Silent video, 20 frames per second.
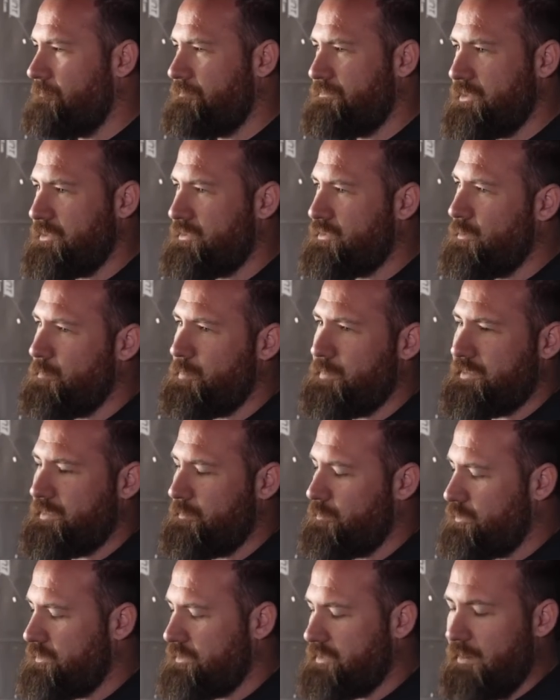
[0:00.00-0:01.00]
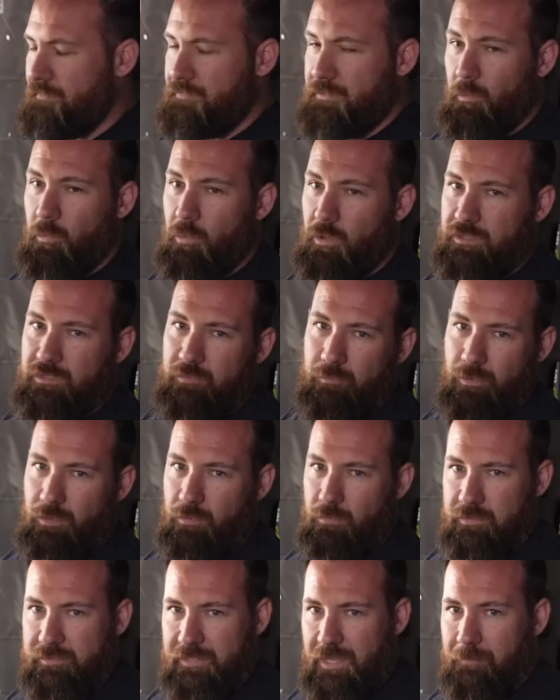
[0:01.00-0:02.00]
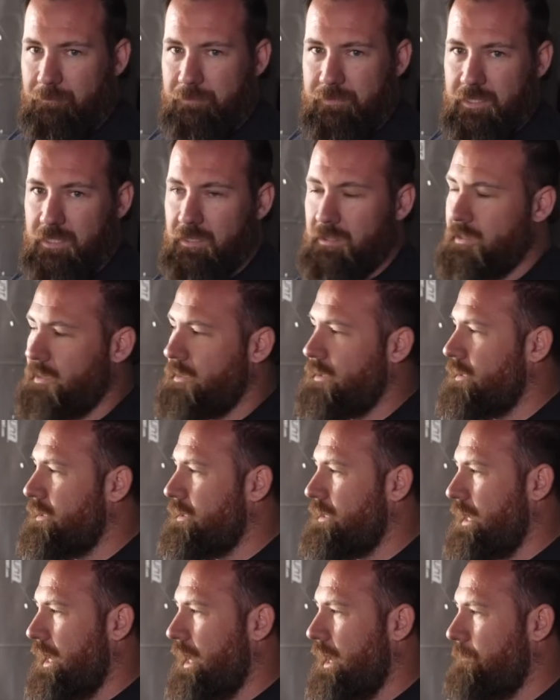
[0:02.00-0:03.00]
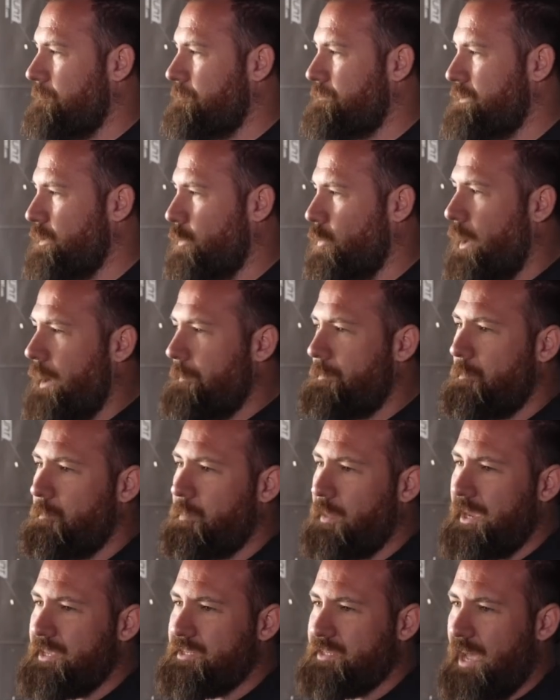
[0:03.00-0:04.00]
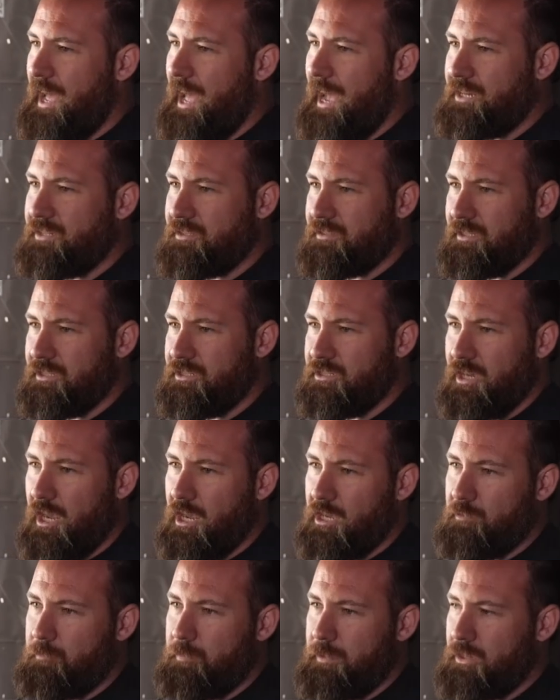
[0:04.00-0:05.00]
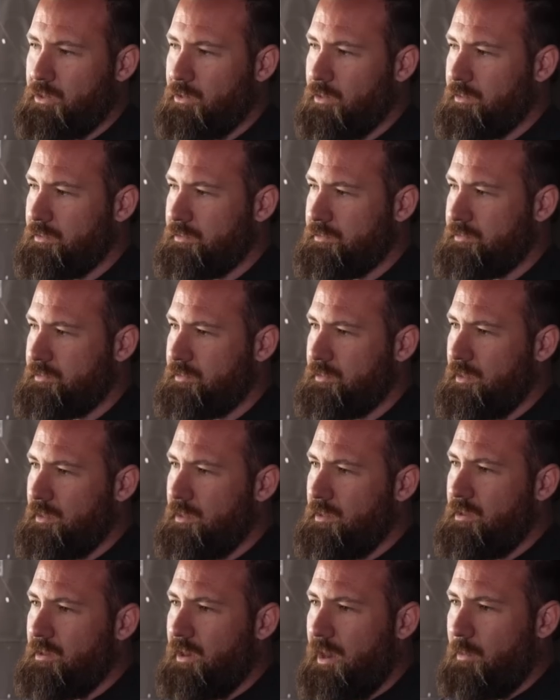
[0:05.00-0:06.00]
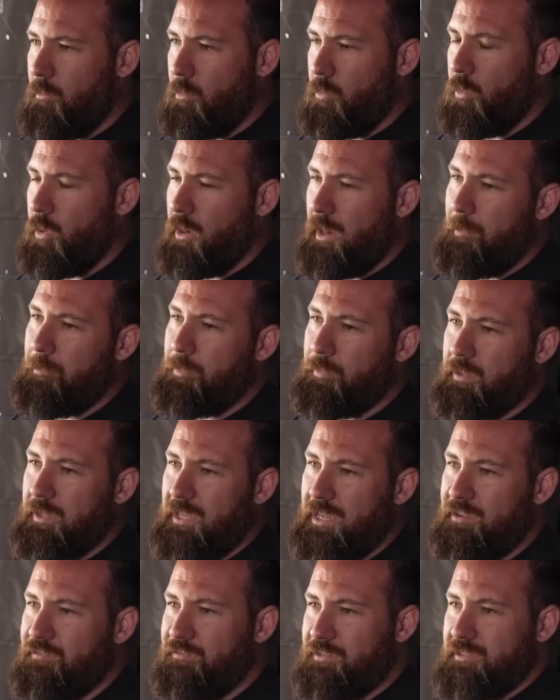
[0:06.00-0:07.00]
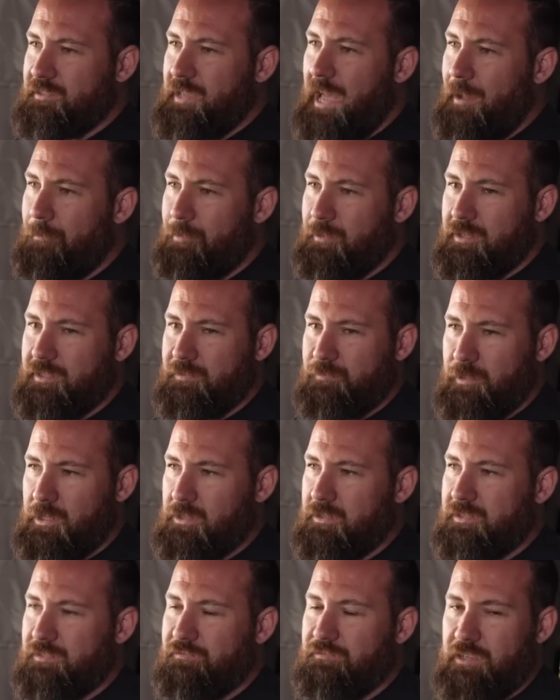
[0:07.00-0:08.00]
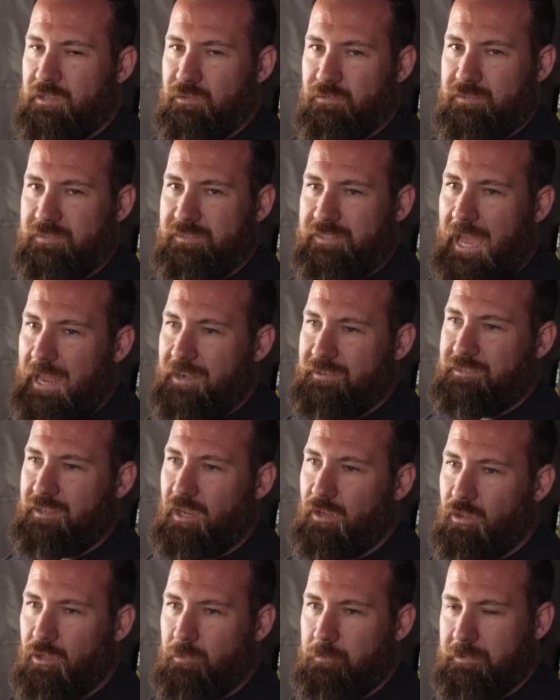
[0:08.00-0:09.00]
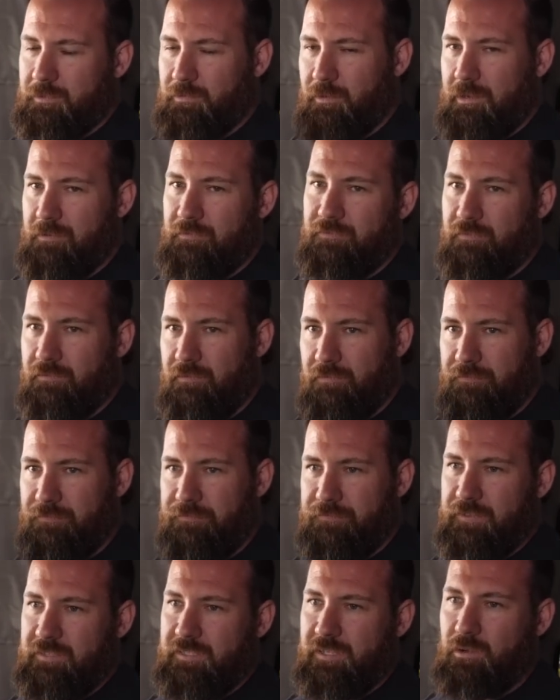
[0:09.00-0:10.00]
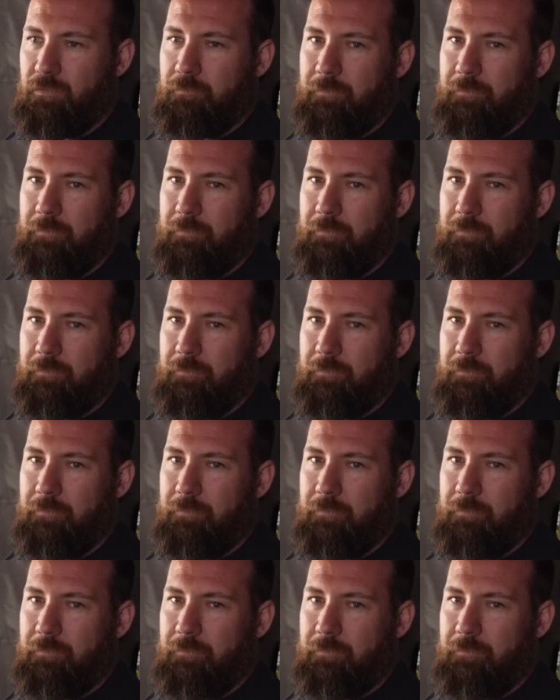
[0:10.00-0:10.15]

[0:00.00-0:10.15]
Just super simple stuff. The washer bottle was empty. The wiper blades are actually junk because what I believe is happened is because the vehicle sat so long between physical